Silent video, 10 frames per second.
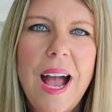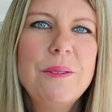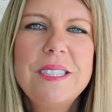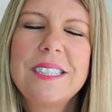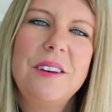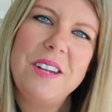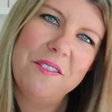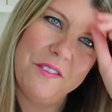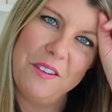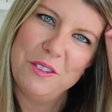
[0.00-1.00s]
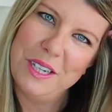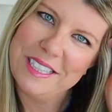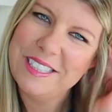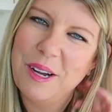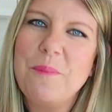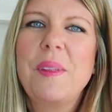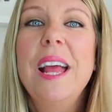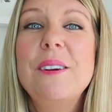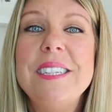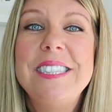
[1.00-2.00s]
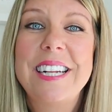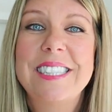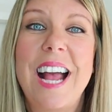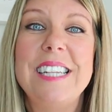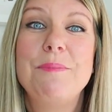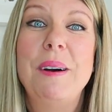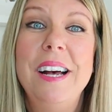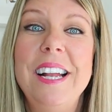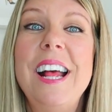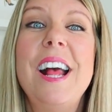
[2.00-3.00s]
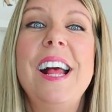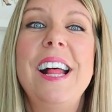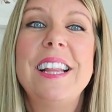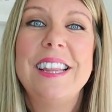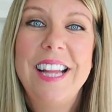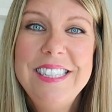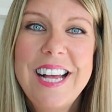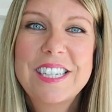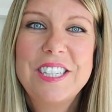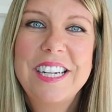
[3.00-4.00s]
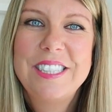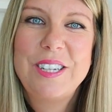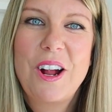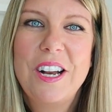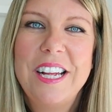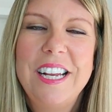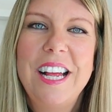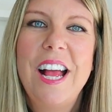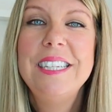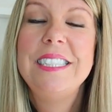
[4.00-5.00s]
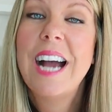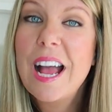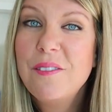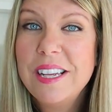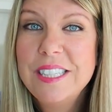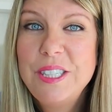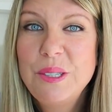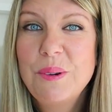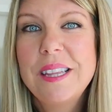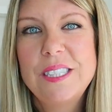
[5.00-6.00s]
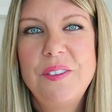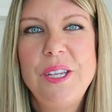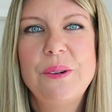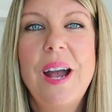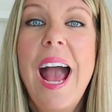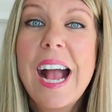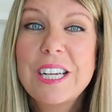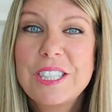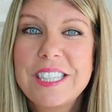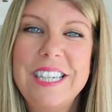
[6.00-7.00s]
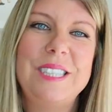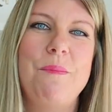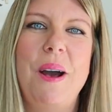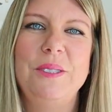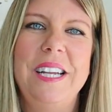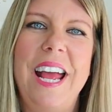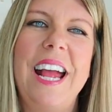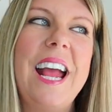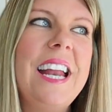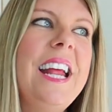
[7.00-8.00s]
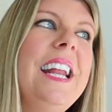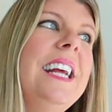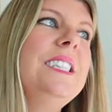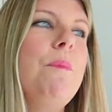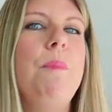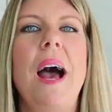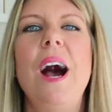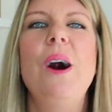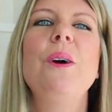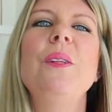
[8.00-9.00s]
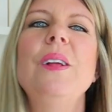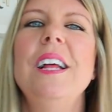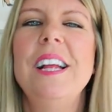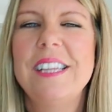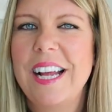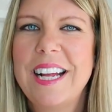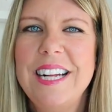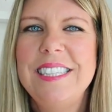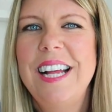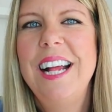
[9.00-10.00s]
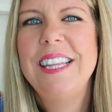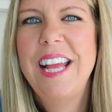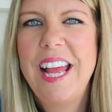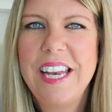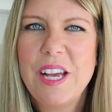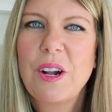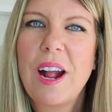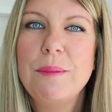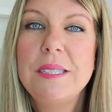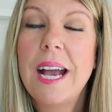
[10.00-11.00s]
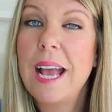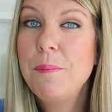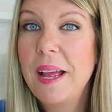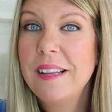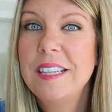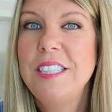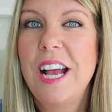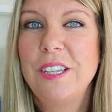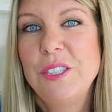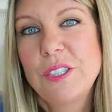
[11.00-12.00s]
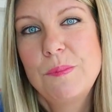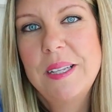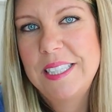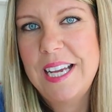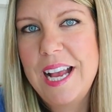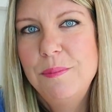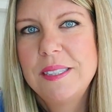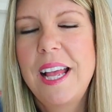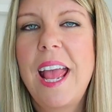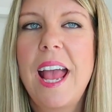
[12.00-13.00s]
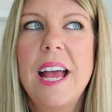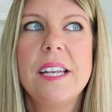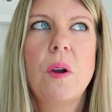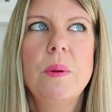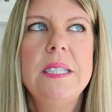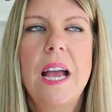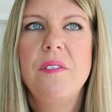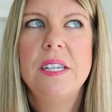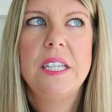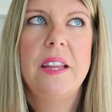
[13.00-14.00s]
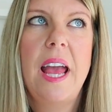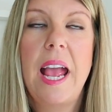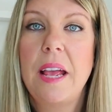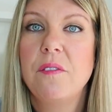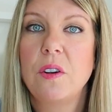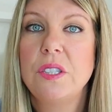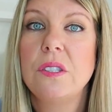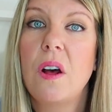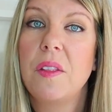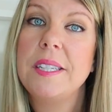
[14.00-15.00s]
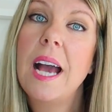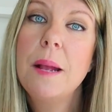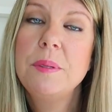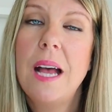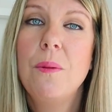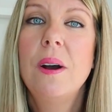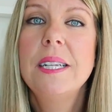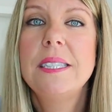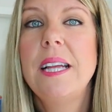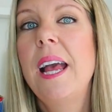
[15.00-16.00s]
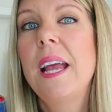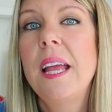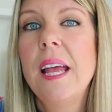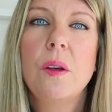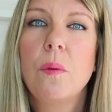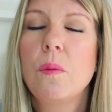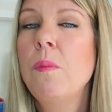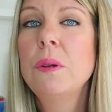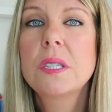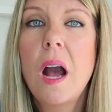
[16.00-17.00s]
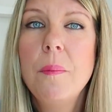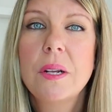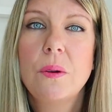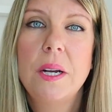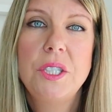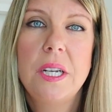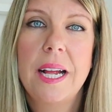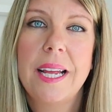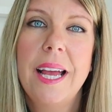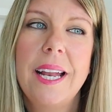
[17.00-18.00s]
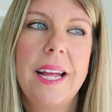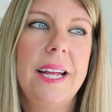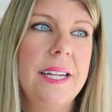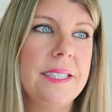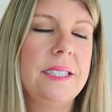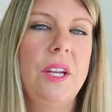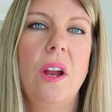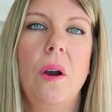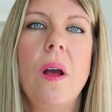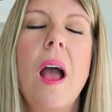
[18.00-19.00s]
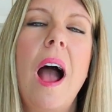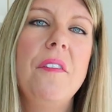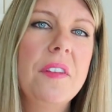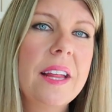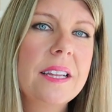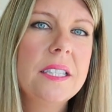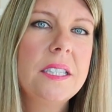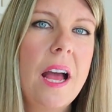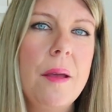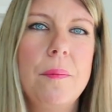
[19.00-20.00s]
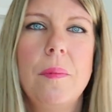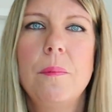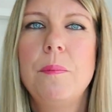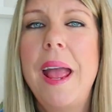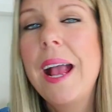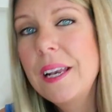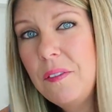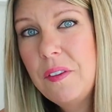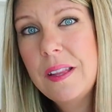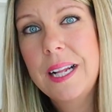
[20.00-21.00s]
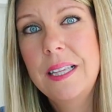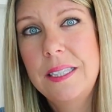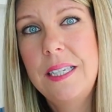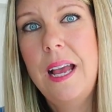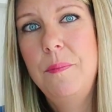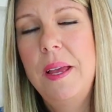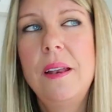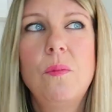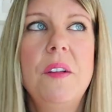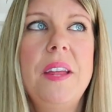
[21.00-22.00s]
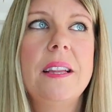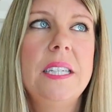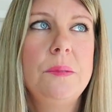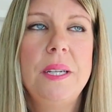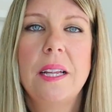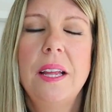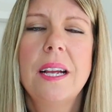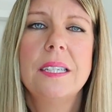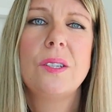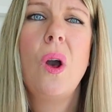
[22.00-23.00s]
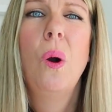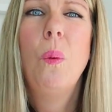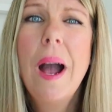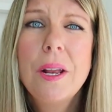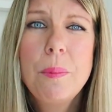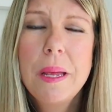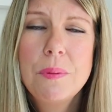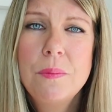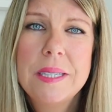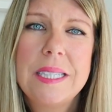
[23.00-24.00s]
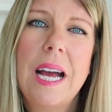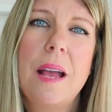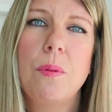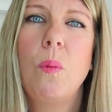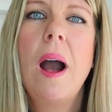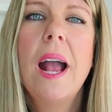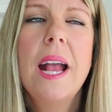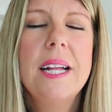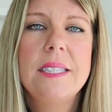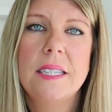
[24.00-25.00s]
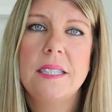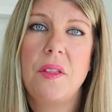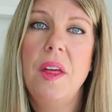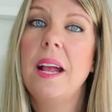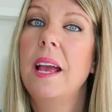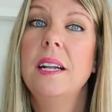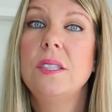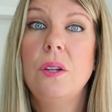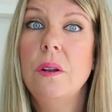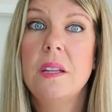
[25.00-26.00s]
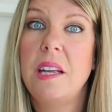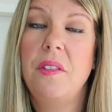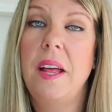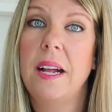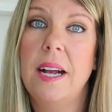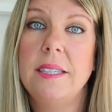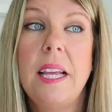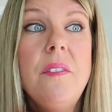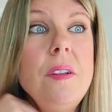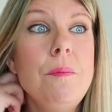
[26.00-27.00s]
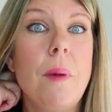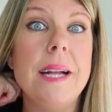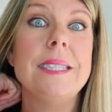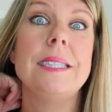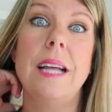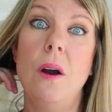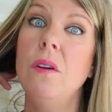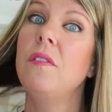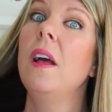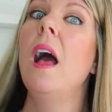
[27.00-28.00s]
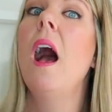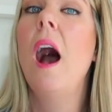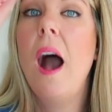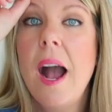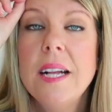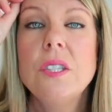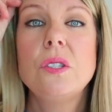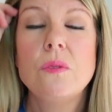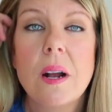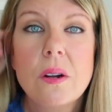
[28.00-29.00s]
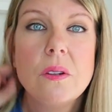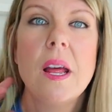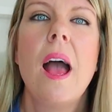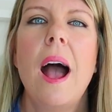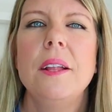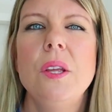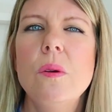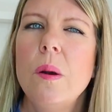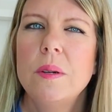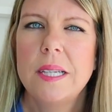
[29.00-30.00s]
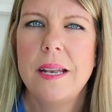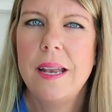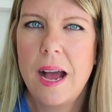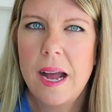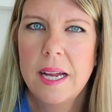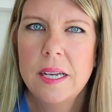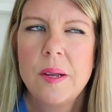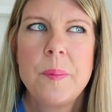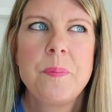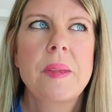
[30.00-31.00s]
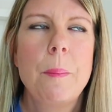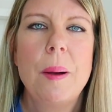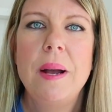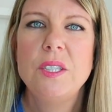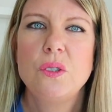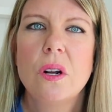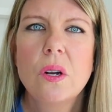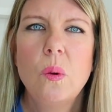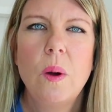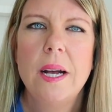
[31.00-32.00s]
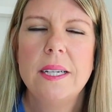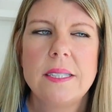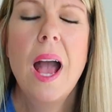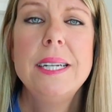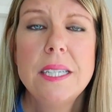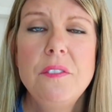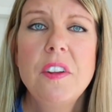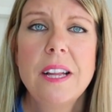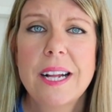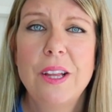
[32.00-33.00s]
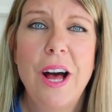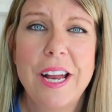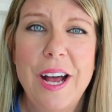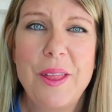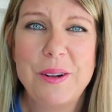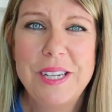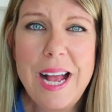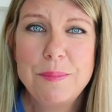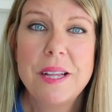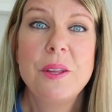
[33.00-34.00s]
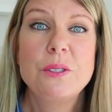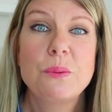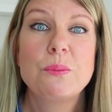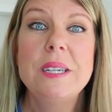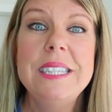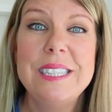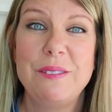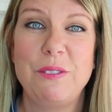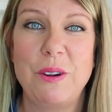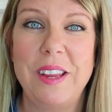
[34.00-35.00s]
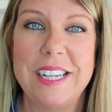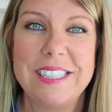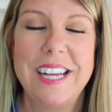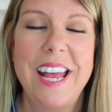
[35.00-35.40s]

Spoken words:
I would just love to have a favorite drink. So anyways, thanks guys. But let's actually get started and dive into what this video actually is about today. And it is about, like I said, the Enneagram Type 8, the Challenger's mistypes. And before we dive into the 8 versus all the types, I want to say the most common question I get is, you know, I feel like this type and I feel like this type. And what that leads me to think is, why do people mistype? Why is this a thing? And it's totally a thing, guys. Even myself, I struggled. I knew I was a 9, but my struggle was I did feel like a lot of other types. And there's a reason for this.